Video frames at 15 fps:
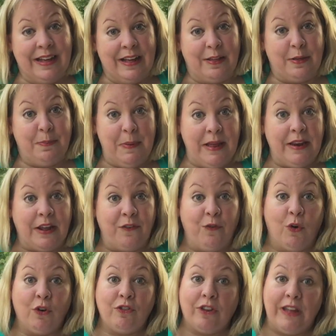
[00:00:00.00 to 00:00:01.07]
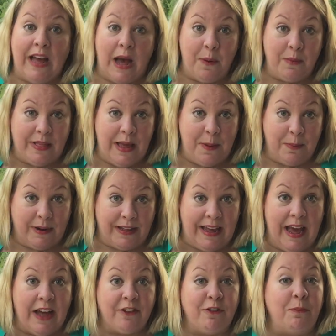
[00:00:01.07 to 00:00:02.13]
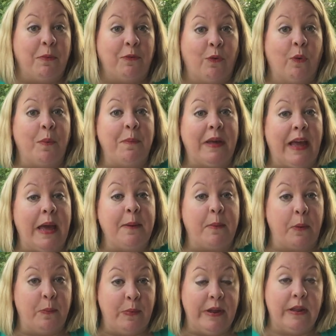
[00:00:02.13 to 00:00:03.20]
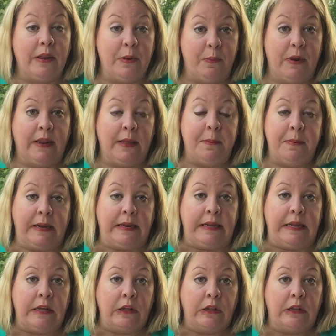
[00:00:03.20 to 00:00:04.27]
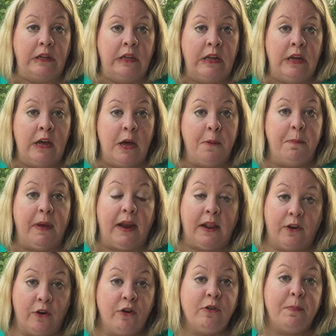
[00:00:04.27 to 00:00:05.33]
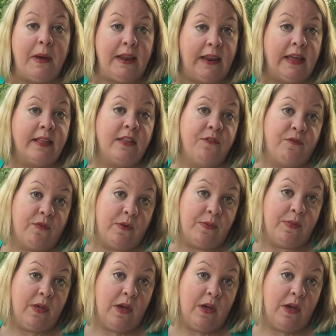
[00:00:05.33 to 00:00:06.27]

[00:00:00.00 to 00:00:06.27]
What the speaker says: spending. Fortunately, I was able to catch it before it became a really, really big deal. But I learned my lesson from